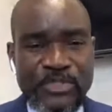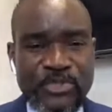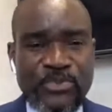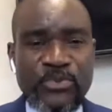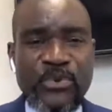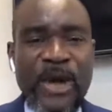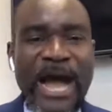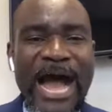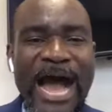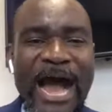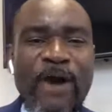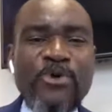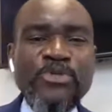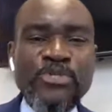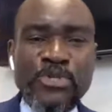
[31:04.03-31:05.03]
to
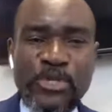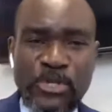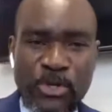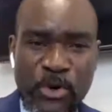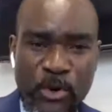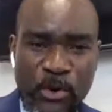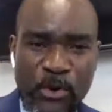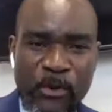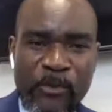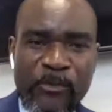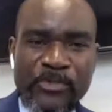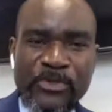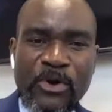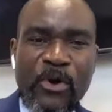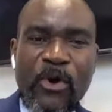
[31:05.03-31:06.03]
outlaw
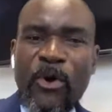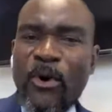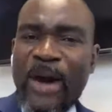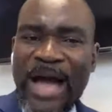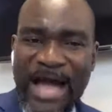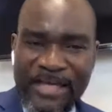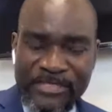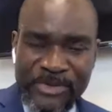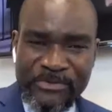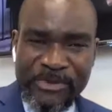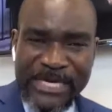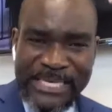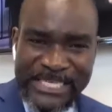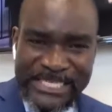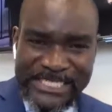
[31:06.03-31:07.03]
all other
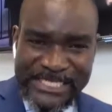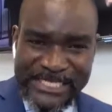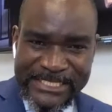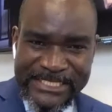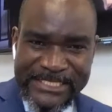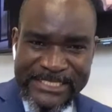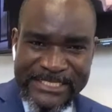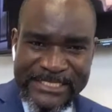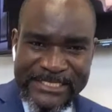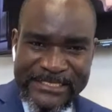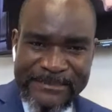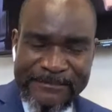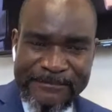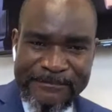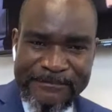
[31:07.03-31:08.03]
religions
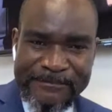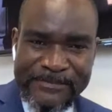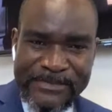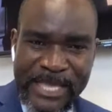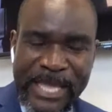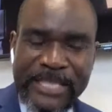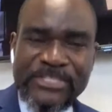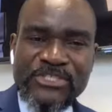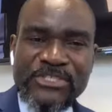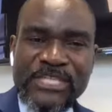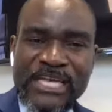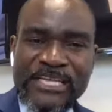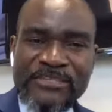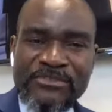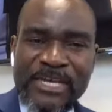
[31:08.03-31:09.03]
and
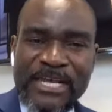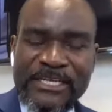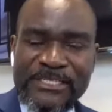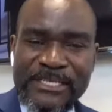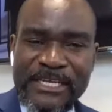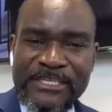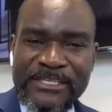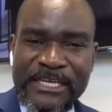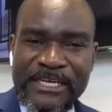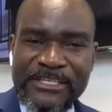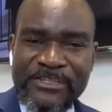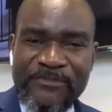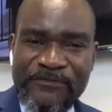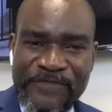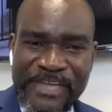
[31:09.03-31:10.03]

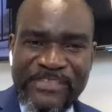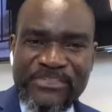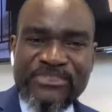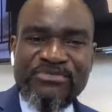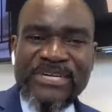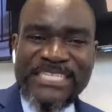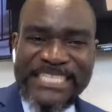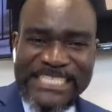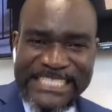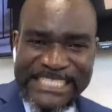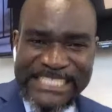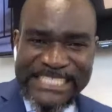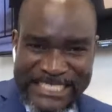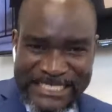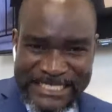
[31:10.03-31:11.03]
faith traditions
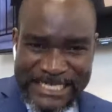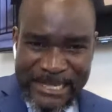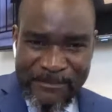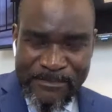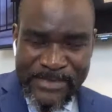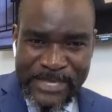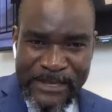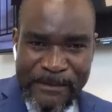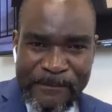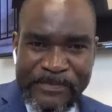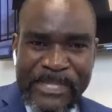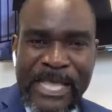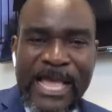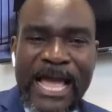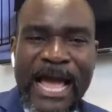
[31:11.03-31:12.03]
in Zambia.
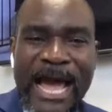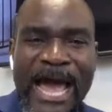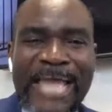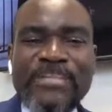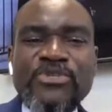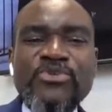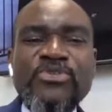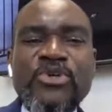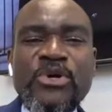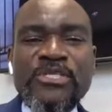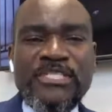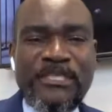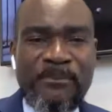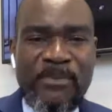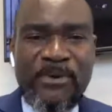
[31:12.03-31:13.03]
I do not
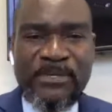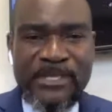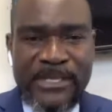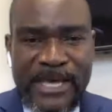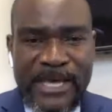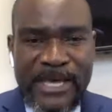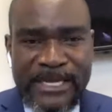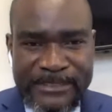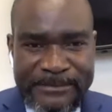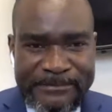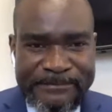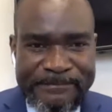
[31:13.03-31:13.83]
support that.